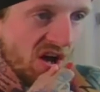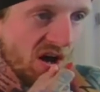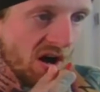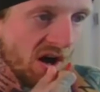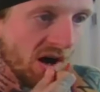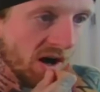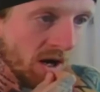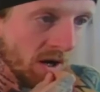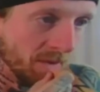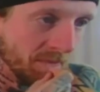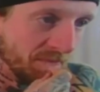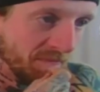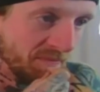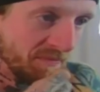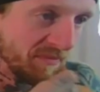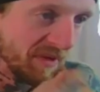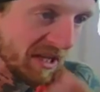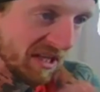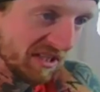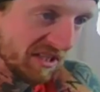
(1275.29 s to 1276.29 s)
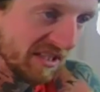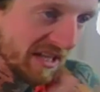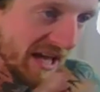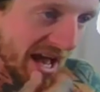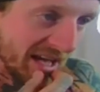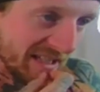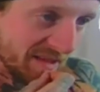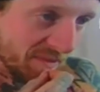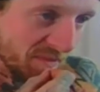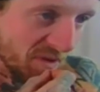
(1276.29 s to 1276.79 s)
Because
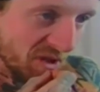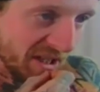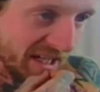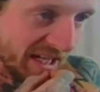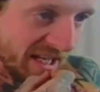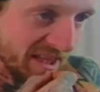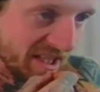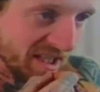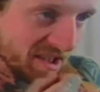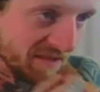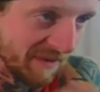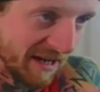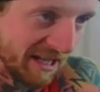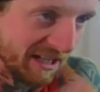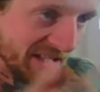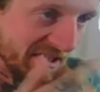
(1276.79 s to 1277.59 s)
as I'm looking at this, man,